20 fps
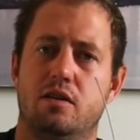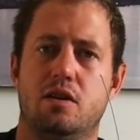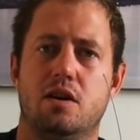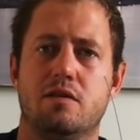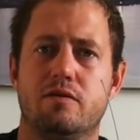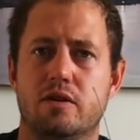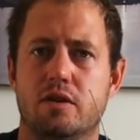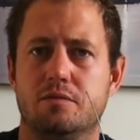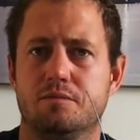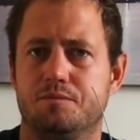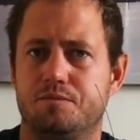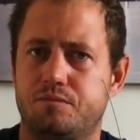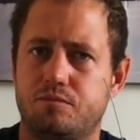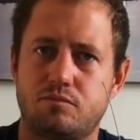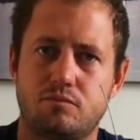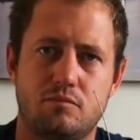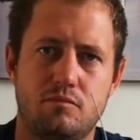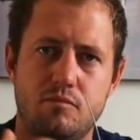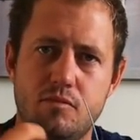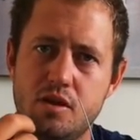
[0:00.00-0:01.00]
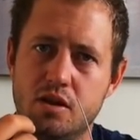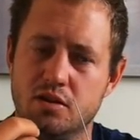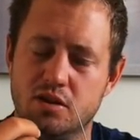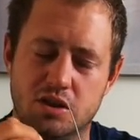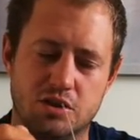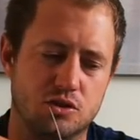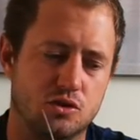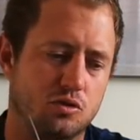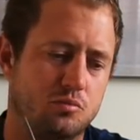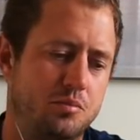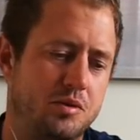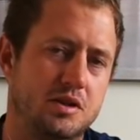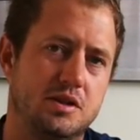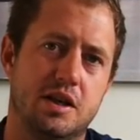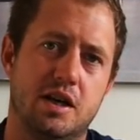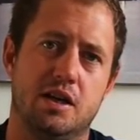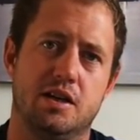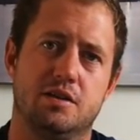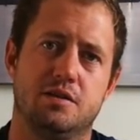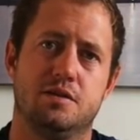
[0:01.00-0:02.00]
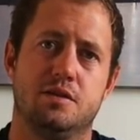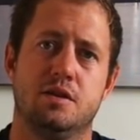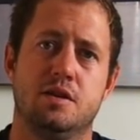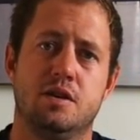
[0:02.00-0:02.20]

Cover it does not pigtail it.